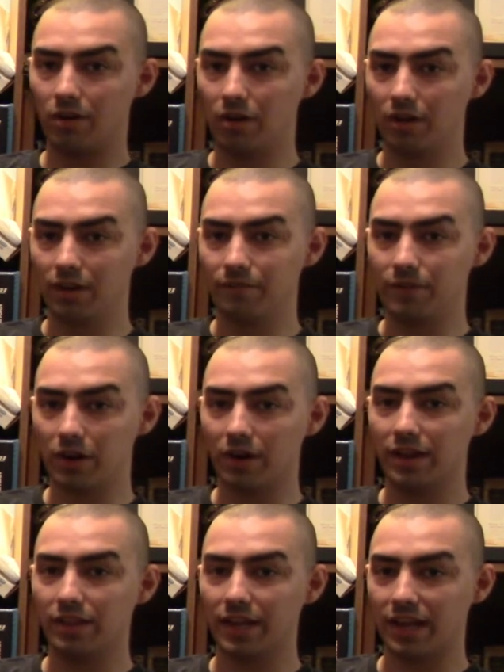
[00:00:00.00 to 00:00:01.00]
on the far
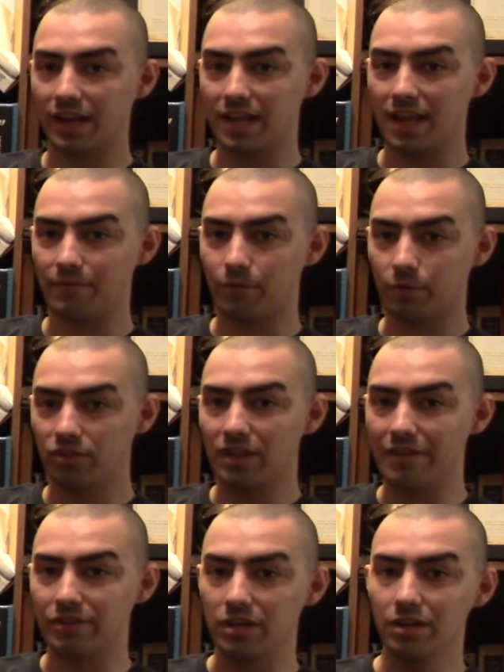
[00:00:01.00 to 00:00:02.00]
end like an
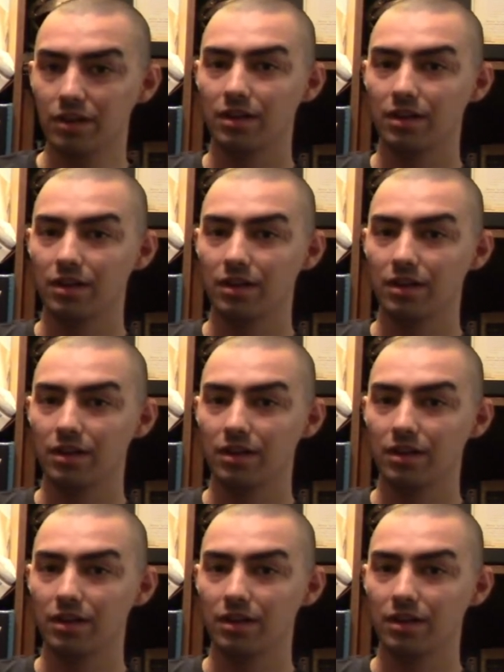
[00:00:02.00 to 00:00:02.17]
AK-47.